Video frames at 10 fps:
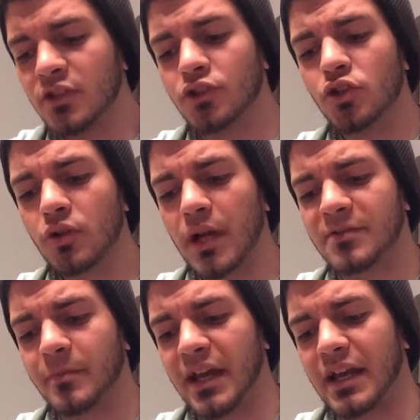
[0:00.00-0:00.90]
2
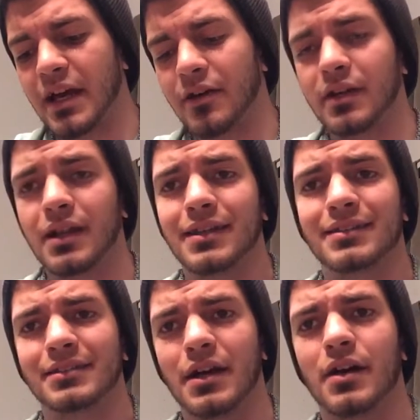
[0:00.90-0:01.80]
grams of beta-alanine
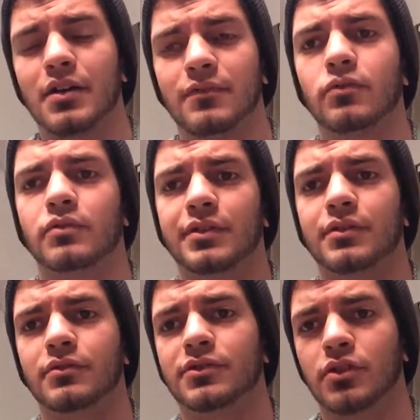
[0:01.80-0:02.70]
is not a full
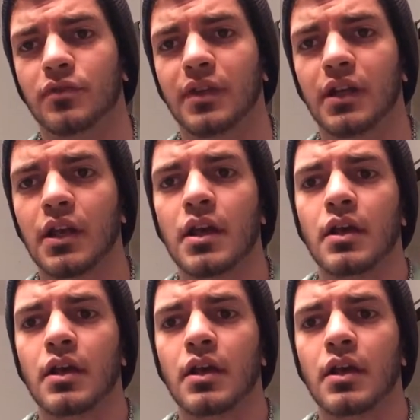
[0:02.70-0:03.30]
clinical serving.